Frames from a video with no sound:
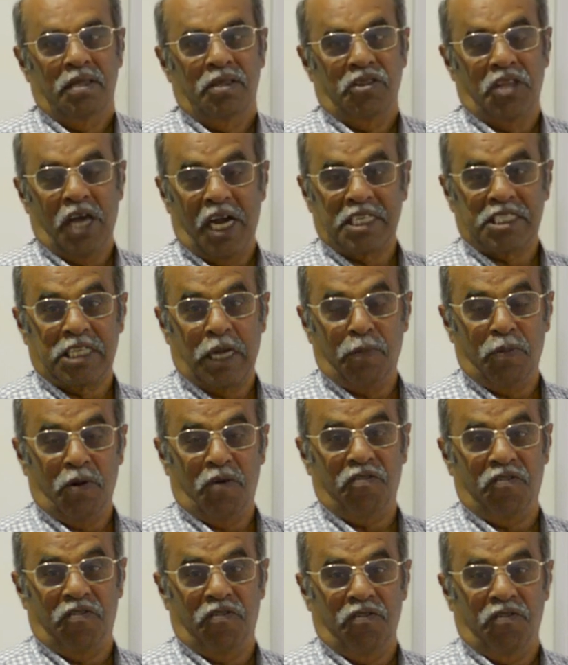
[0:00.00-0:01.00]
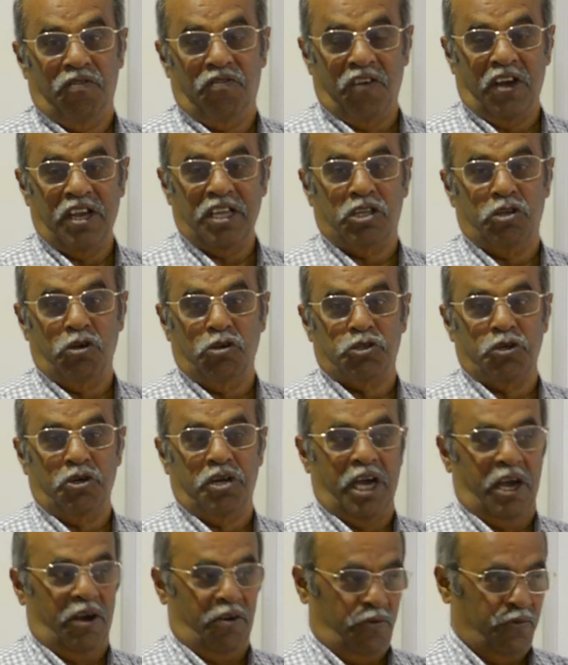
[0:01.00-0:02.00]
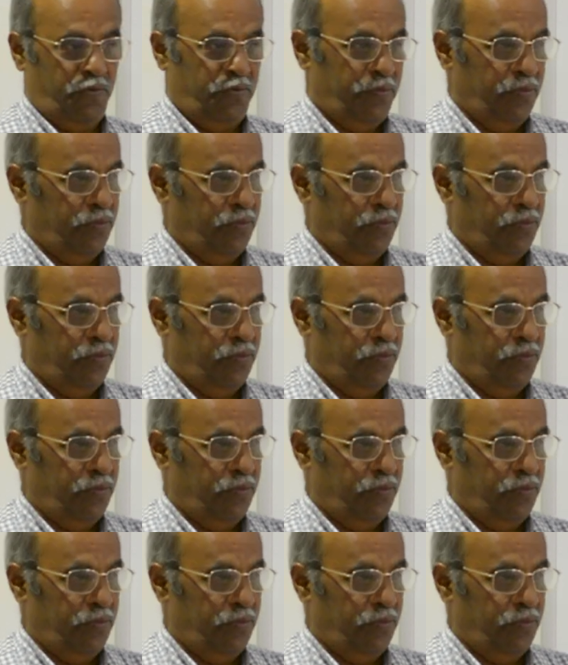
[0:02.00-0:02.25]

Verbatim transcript: That type of faith you should have.